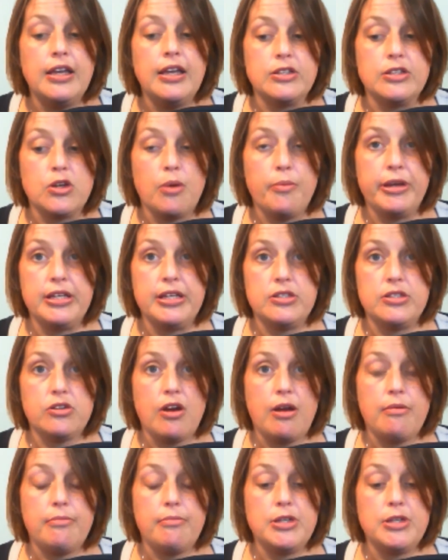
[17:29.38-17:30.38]
it's got my
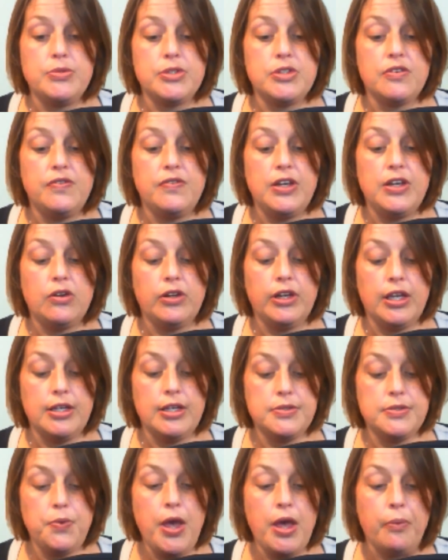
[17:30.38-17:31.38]
Instagram and my Twitter feed on
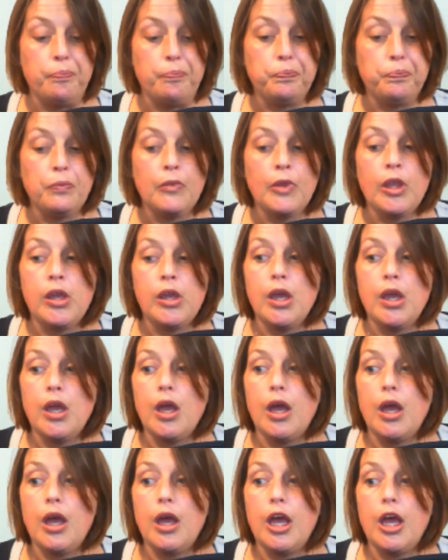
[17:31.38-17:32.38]
it as well.
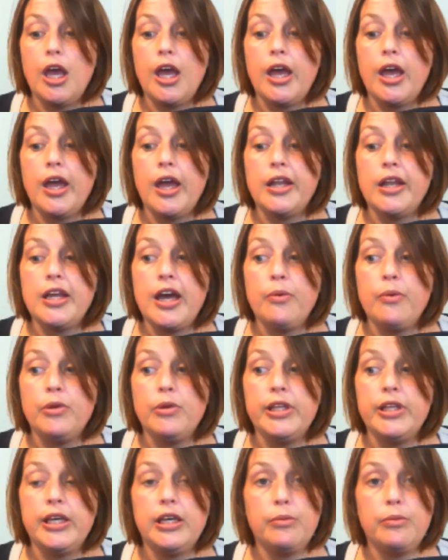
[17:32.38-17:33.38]
And
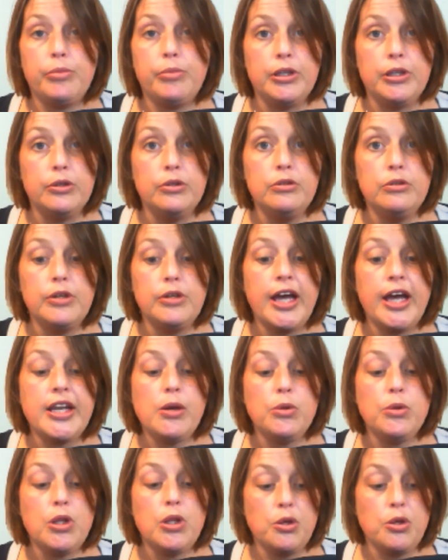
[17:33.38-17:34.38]
I will link it below,
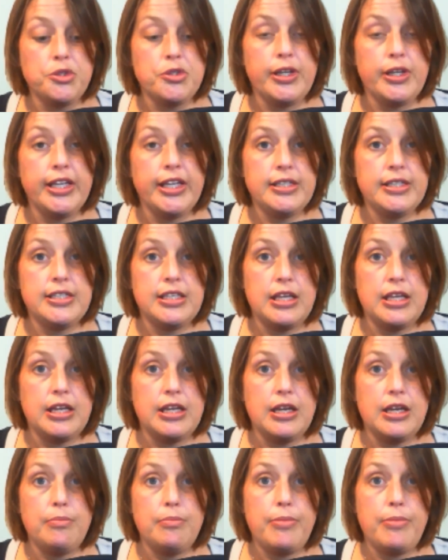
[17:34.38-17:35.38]
and I will also link to
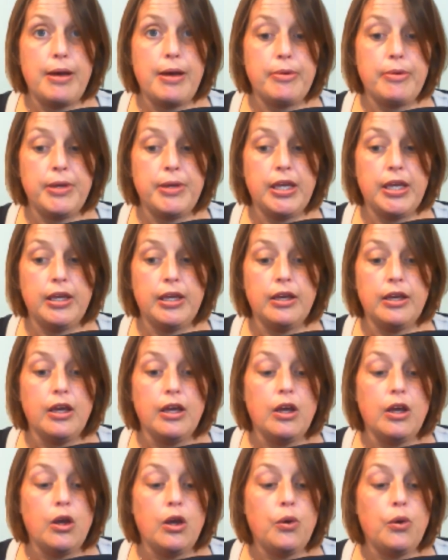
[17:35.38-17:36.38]
the Bababing
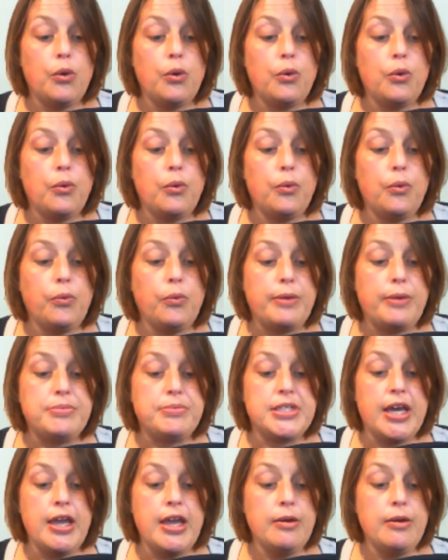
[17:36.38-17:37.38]

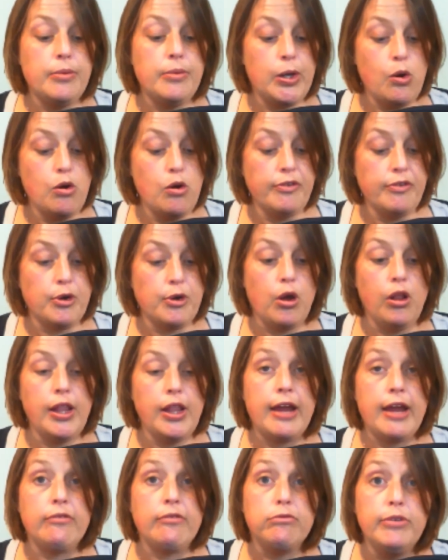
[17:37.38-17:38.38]
website. But
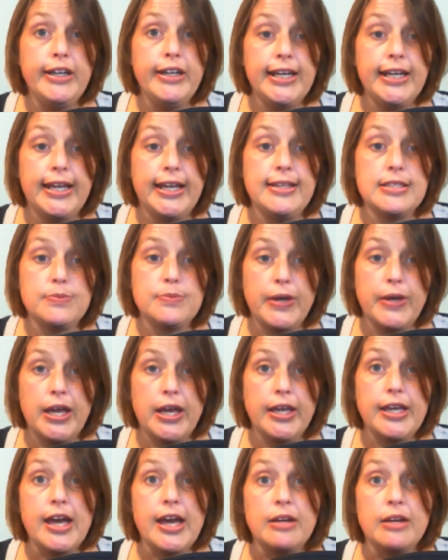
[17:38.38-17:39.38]
overall, I really like this
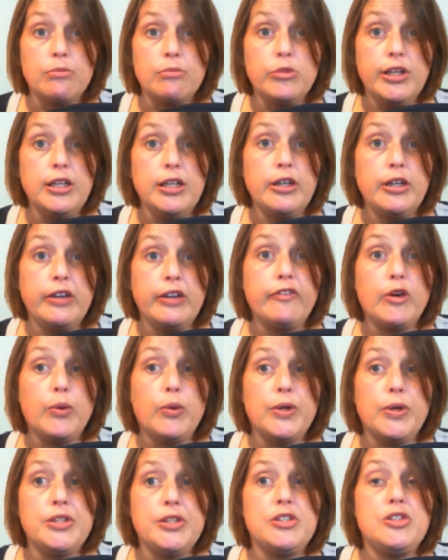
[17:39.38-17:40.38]
bag, and I'm really looking
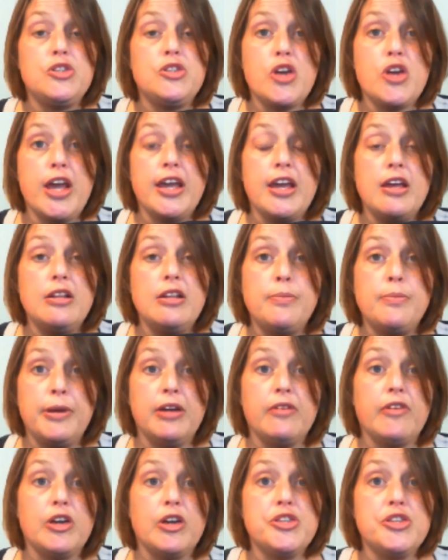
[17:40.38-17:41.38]
forward to trying out
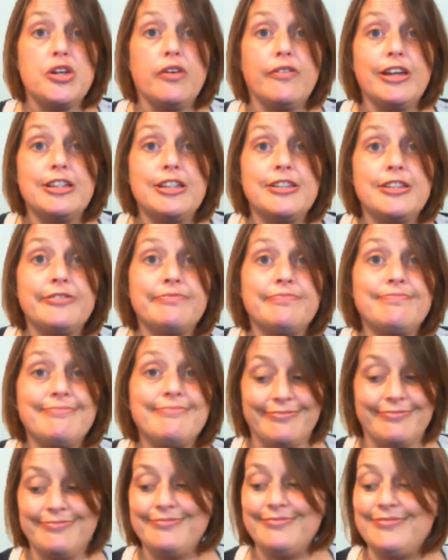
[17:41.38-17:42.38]
the bigger version of it.
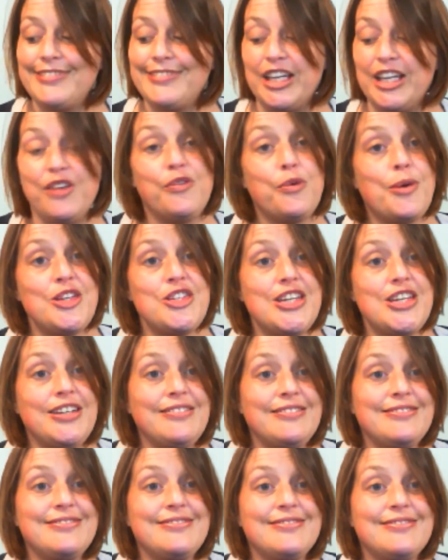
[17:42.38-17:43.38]
Thank you for
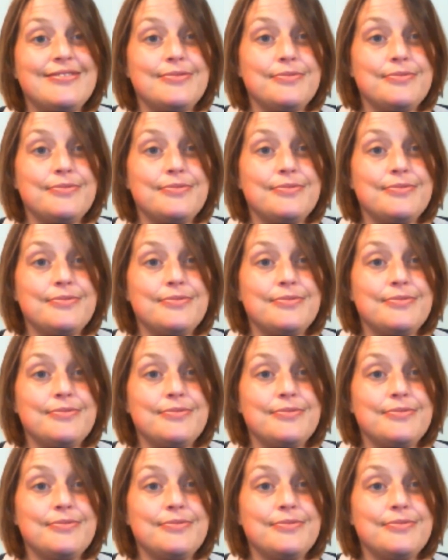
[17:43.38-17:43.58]
watching.